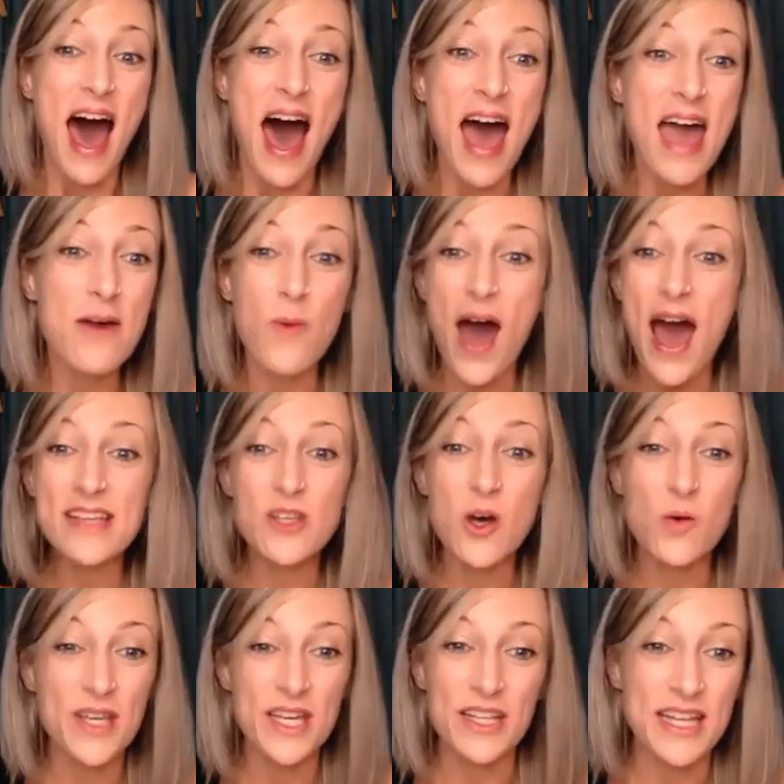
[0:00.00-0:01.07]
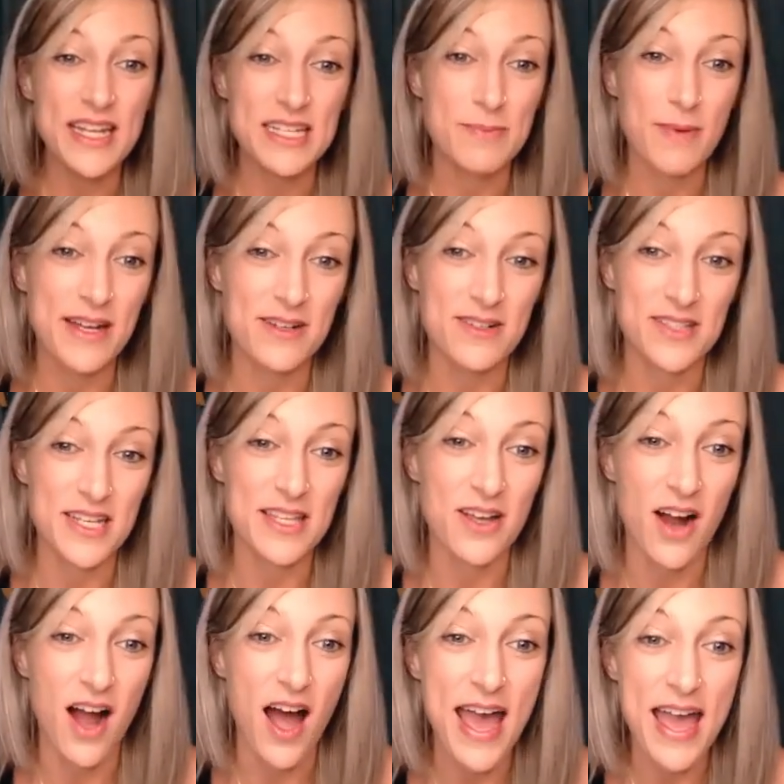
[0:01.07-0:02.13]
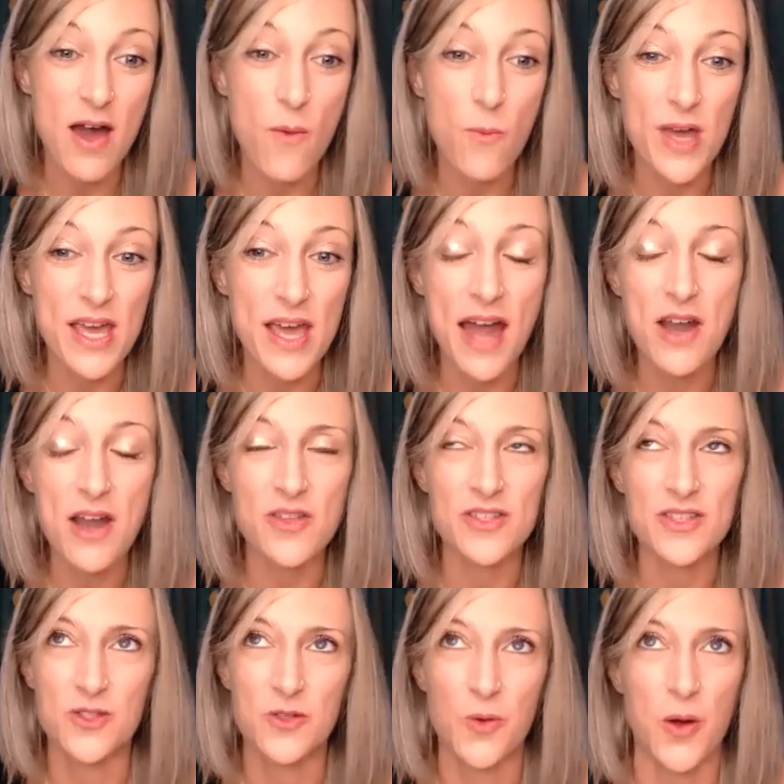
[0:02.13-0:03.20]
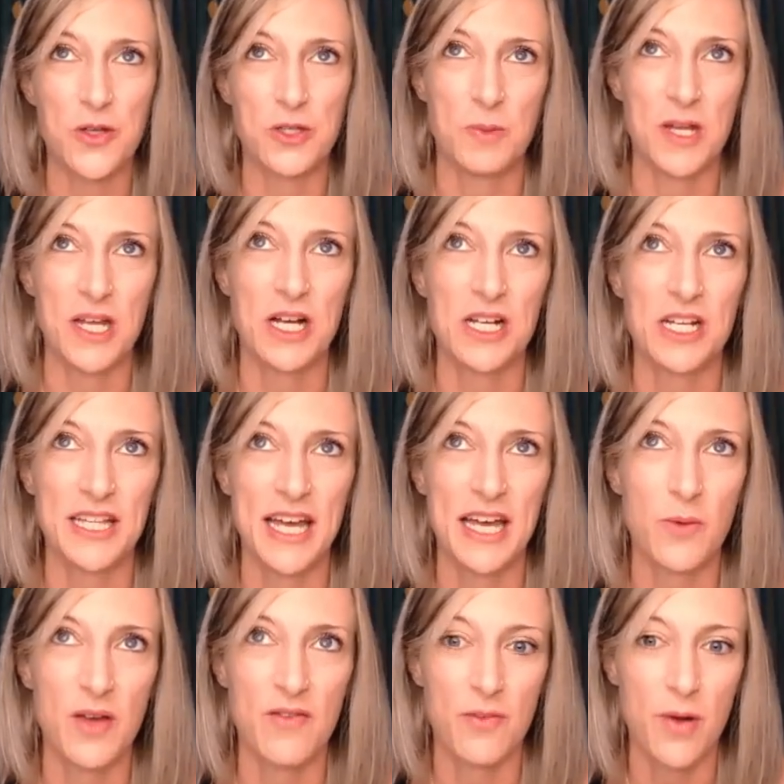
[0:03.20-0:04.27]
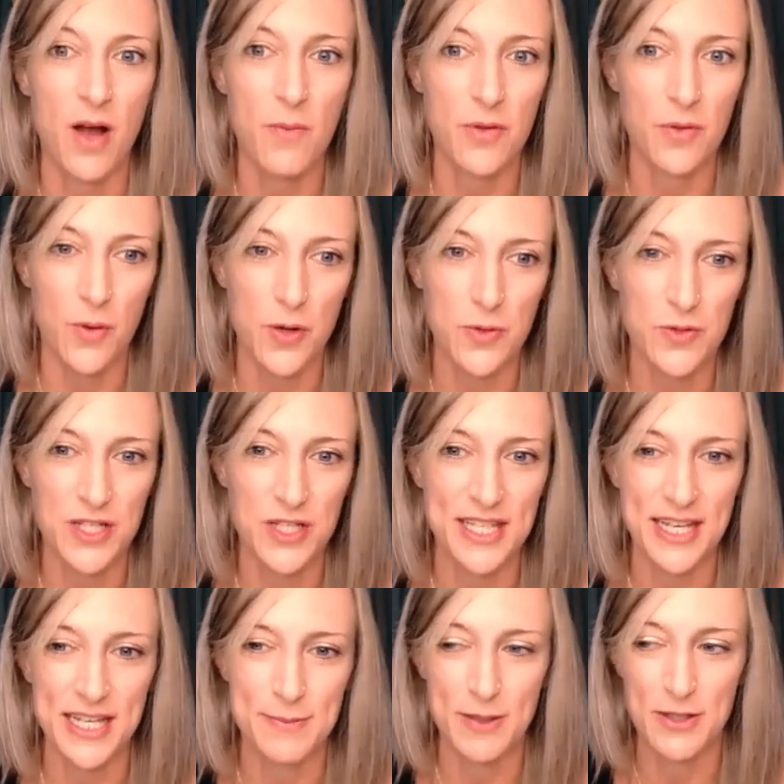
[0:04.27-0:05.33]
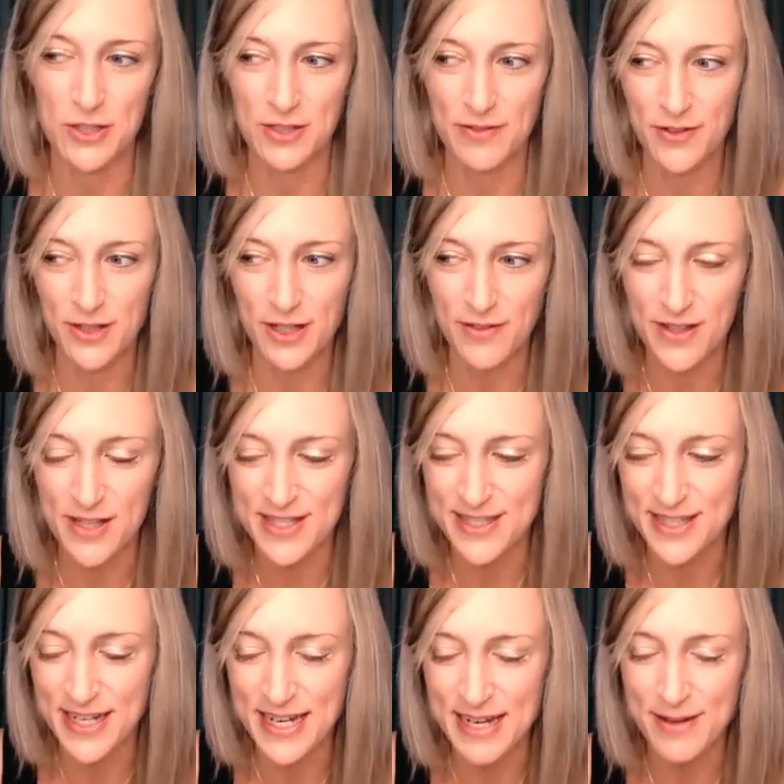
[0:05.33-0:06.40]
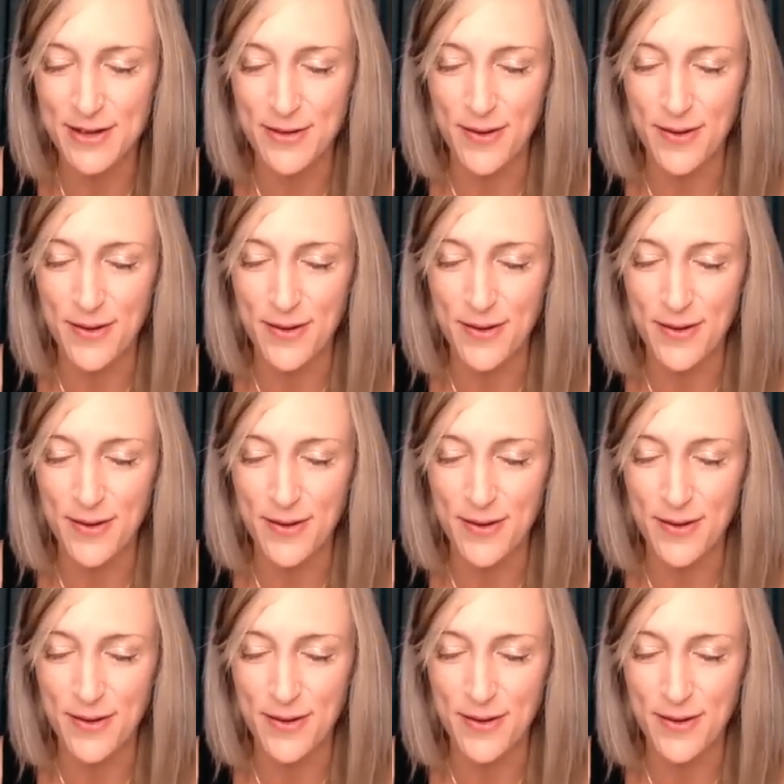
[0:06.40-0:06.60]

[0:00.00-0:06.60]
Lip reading: I don't kill any spiders either. I know this is gross, but here in Atlanta we have a problem with roaches. Like, especially if you live in the city,